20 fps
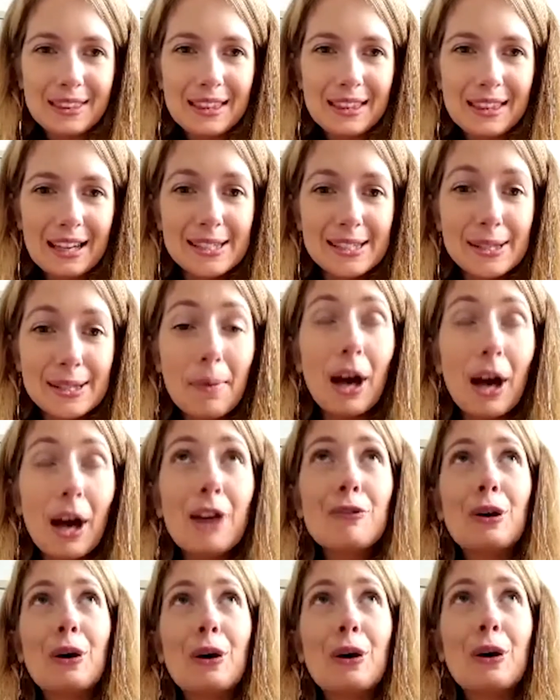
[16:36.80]
So my
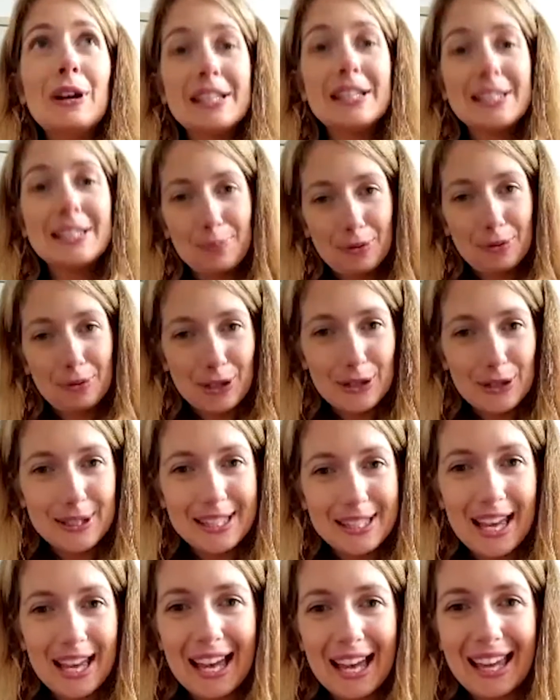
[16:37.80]
role as a
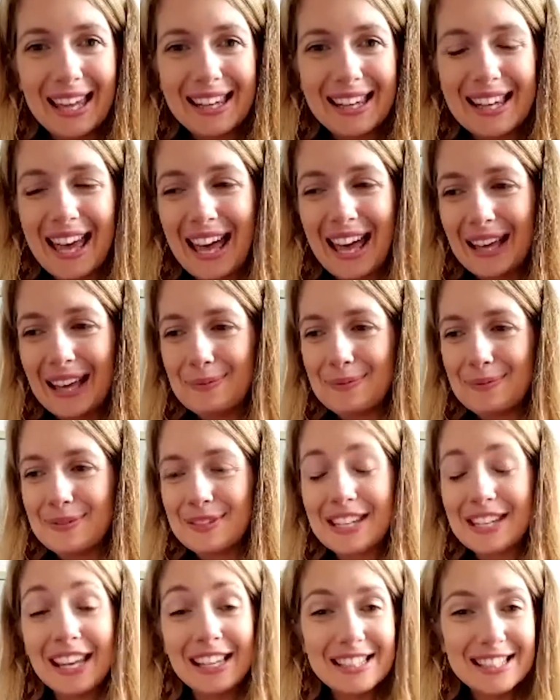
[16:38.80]
producer
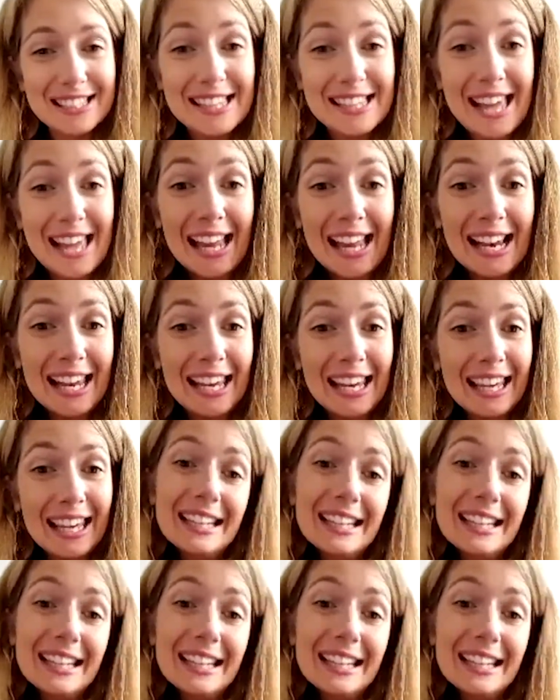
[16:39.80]
changes daily.